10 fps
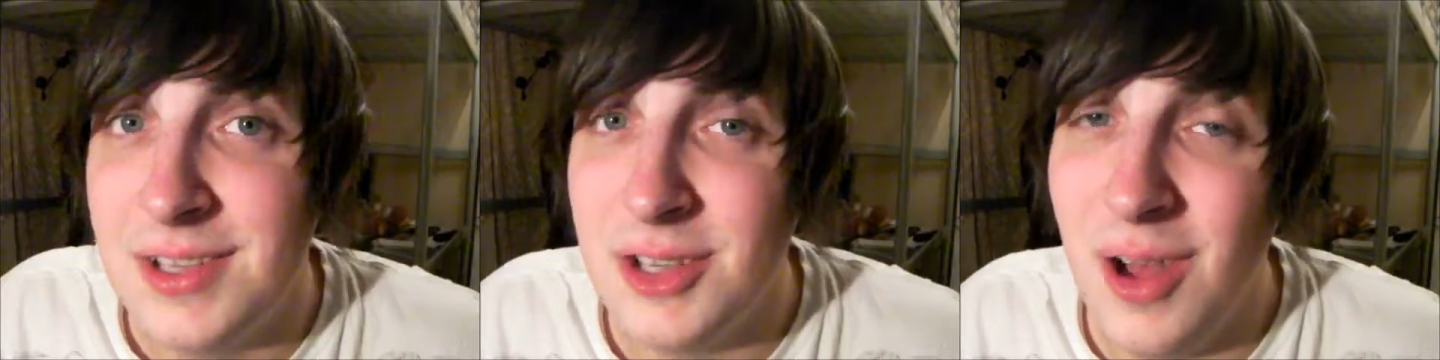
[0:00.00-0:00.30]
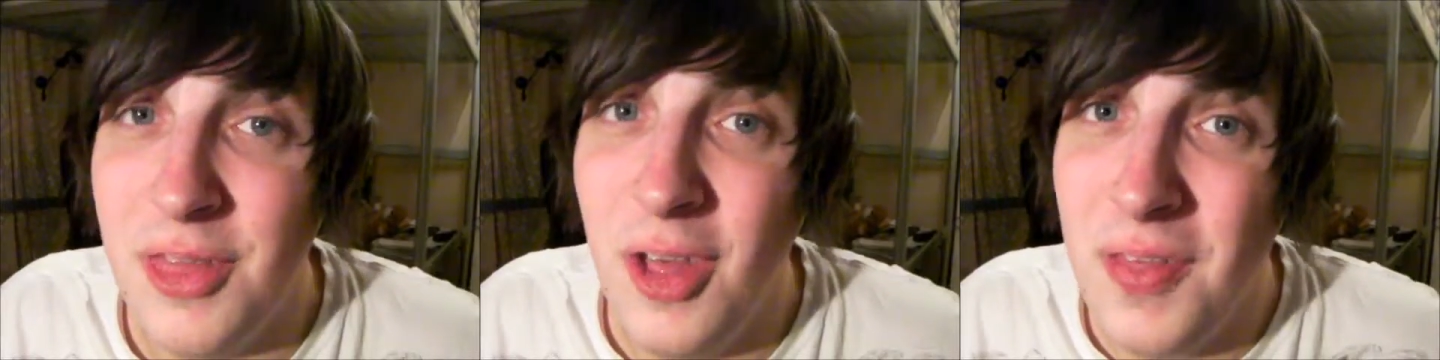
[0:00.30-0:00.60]
So
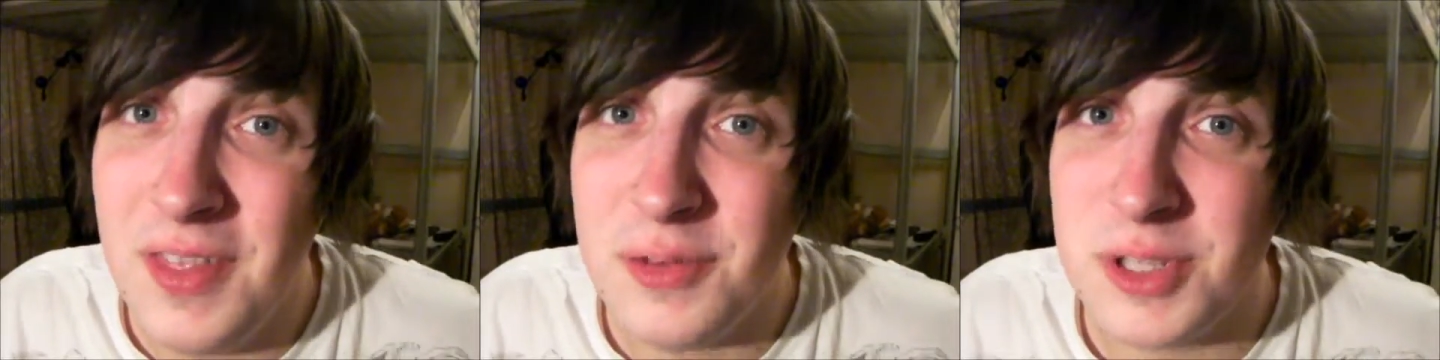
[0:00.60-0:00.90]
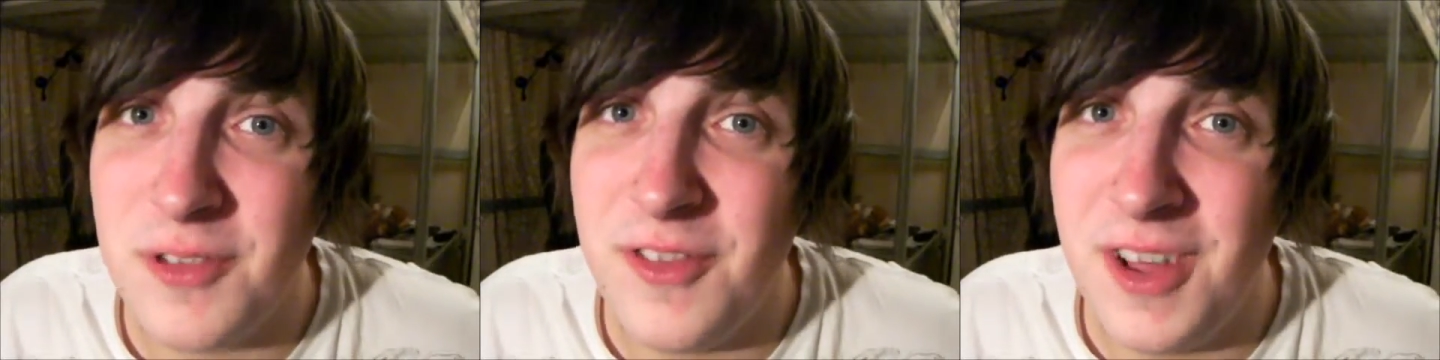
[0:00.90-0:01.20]
I thought this
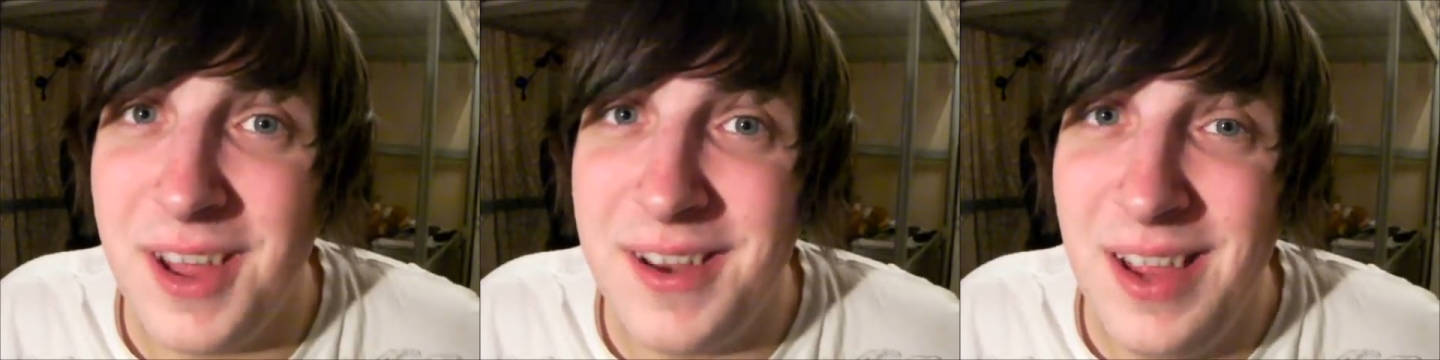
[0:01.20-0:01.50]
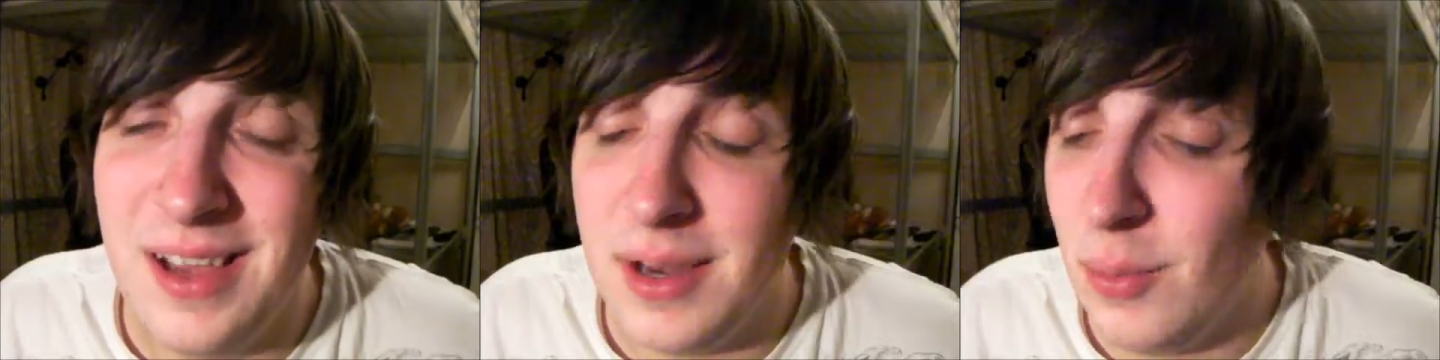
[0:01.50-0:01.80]
was a fun
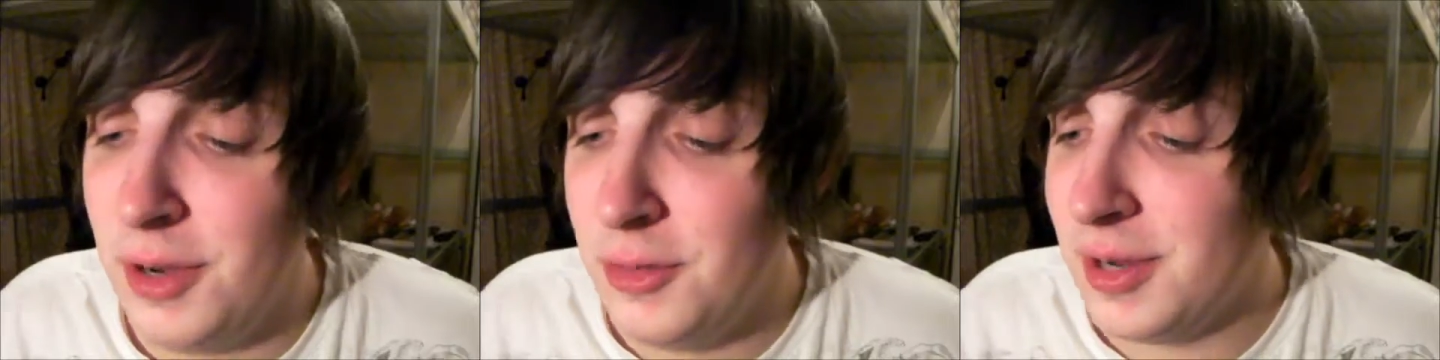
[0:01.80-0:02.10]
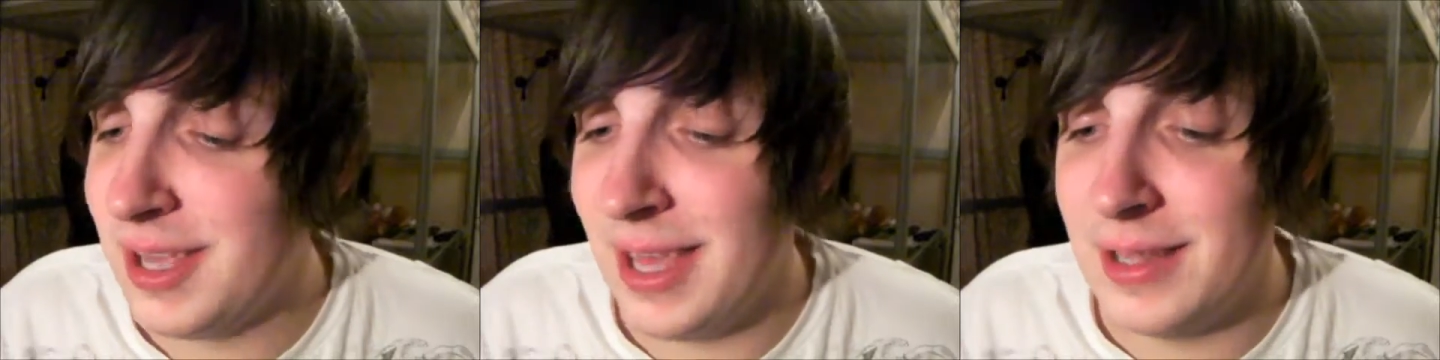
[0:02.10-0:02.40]
idea and I want to do
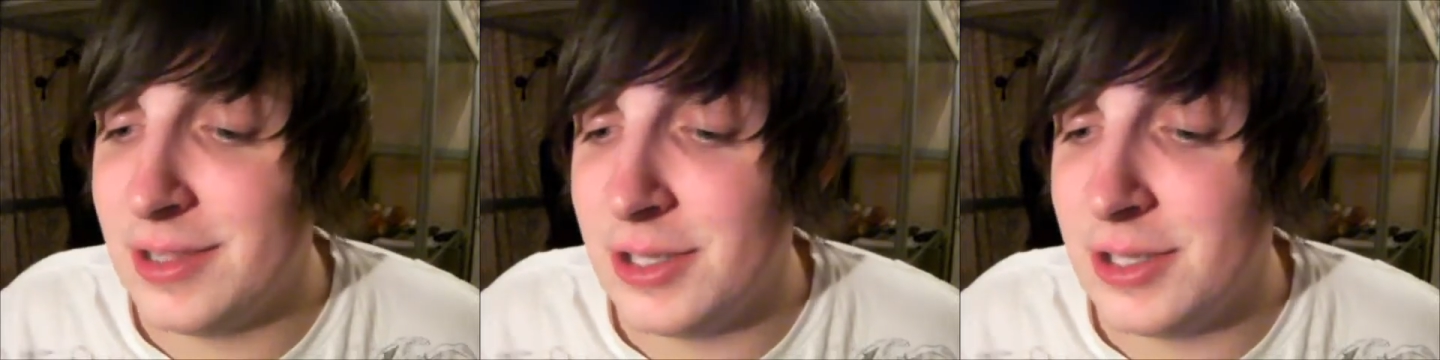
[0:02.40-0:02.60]
it again.